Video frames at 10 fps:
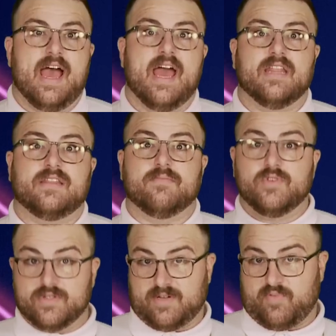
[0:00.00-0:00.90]
And the
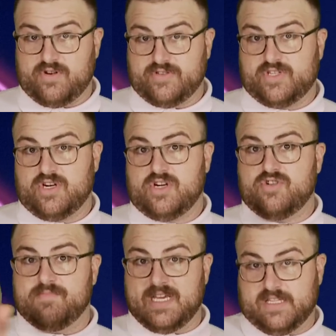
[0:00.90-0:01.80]
music producer
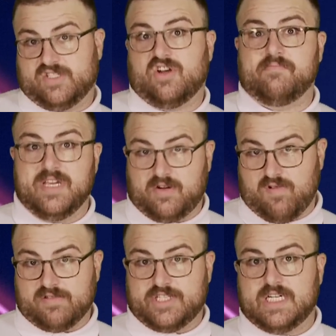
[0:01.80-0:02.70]
who made the song Meat
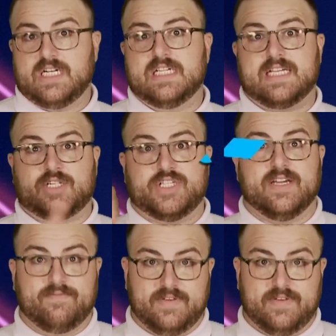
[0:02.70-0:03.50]
Quotient is actually a